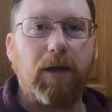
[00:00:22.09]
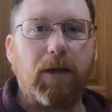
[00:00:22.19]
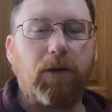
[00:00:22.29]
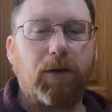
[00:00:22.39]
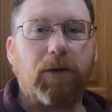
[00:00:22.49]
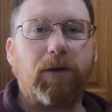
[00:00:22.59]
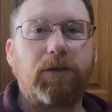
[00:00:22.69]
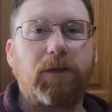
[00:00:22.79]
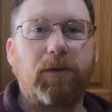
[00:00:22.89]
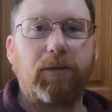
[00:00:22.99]
You can
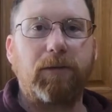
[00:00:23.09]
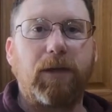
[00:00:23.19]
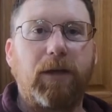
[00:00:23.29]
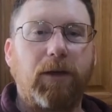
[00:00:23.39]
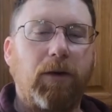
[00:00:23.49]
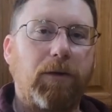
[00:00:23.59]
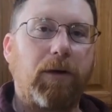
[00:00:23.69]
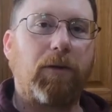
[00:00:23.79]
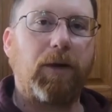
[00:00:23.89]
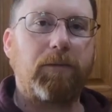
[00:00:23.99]
also go to
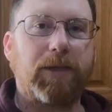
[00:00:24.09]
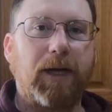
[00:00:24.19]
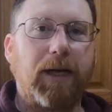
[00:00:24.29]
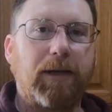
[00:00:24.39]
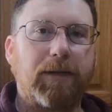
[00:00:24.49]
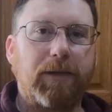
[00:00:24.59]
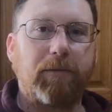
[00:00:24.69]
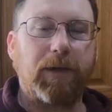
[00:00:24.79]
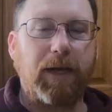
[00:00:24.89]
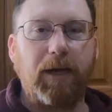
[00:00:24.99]
our website at
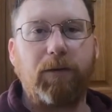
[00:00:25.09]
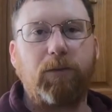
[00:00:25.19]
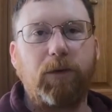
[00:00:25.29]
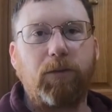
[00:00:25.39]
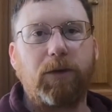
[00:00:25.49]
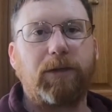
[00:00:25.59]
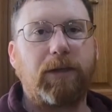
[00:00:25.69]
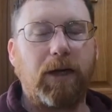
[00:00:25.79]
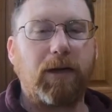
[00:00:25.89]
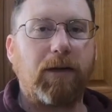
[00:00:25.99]

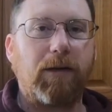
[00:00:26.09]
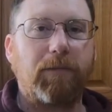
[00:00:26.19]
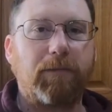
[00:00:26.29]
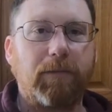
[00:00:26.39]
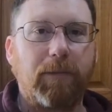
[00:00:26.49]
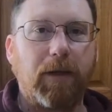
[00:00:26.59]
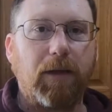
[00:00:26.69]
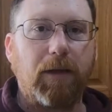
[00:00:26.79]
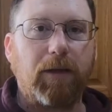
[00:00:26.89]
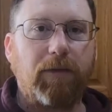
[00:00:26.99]
simplicatedwoodworks.com
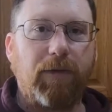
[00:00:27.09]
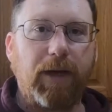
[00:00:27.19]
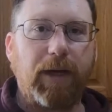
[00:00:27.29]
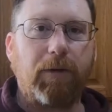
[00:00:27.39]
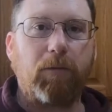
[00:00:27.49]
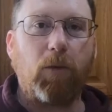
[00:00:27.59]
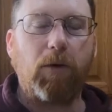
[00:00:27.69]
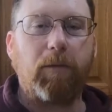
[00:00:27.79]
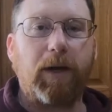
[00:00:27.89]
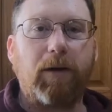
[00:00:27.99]
to find out
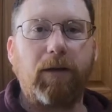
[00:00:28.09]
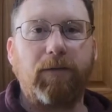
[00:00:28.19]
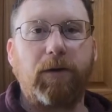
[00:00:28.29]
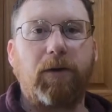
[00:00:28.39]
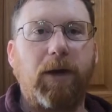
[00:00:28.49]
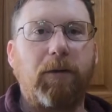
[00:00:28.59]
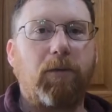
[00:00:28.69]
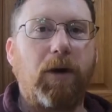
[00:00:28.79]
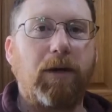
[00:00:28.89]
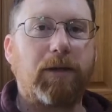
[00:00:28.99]
more about all of our great
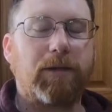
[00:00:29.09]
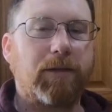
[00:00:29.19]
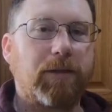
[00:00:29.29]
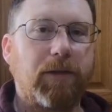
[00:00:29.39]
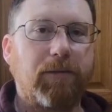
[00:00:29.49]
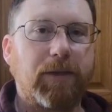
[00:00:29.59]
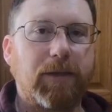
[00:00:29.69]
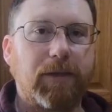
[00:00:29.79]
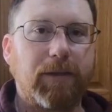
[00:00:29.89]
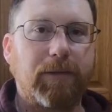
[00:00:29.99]
products and
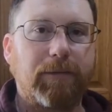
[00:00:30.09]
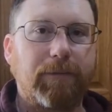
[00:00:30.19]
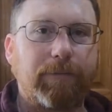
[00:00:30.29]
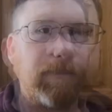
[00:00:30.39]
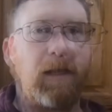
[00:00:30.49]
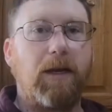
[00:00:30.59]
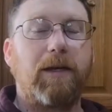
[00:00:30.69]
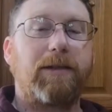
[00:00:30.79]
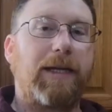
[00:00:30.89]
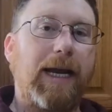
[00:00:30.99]
services.
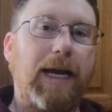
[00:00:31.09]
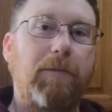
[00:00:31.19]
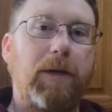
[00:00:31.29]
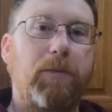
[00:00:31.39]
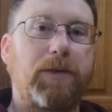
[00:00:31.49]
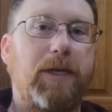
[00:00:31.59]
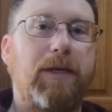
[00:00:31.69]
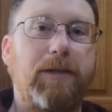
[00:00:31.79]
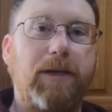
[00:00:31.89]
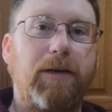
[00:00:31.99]
Today I'll be
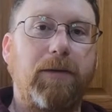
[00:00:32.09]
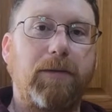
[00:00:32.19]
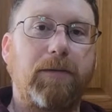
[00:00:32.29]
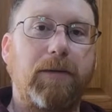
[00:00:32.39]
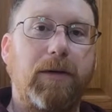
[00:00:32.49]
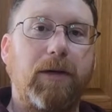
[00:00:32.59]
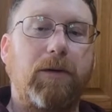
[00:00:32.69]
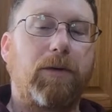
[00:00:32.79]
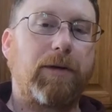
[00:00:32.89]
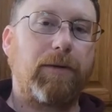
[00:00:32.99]
presenting to you
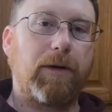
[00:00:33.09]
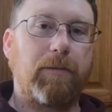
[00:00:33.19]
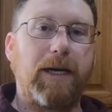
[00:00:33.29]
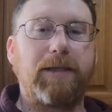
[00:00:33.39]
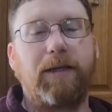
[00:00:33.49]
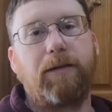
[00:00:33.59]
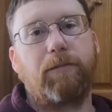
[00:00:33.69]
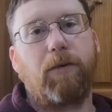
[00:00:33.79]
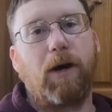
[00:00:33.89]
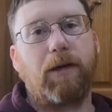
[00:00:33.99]
one of our amazing
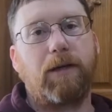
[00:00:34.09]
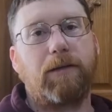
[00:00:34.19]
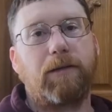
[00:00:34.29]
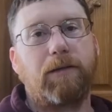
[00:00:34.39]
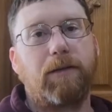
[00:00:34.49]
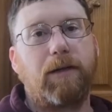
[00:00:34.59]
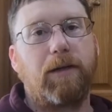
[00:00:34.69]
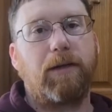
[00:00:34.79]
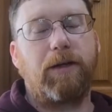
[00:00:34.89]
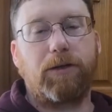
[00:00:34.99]
products.
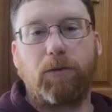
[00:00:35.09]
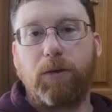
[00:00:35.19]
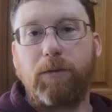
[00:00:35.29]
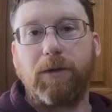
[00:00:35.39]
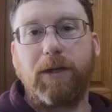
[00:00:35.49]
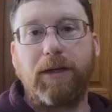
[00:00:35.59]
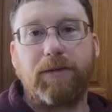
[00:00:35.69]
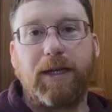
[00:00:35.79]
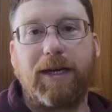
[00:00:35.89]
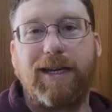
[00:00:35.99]
These are wood reliefs
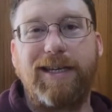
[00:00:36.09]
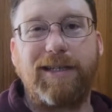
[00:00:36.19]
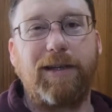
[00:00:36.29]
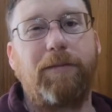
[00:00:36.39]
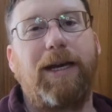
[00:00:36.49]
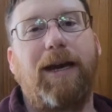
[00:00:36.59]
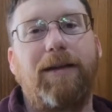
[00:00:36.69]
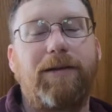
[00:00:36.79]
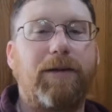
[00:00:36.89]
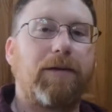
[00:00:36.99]
that can easily be
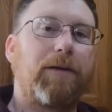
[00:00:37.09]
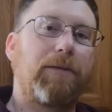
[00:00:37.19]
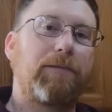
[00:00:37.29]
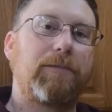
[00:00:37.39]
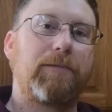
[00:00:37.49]
added to your home.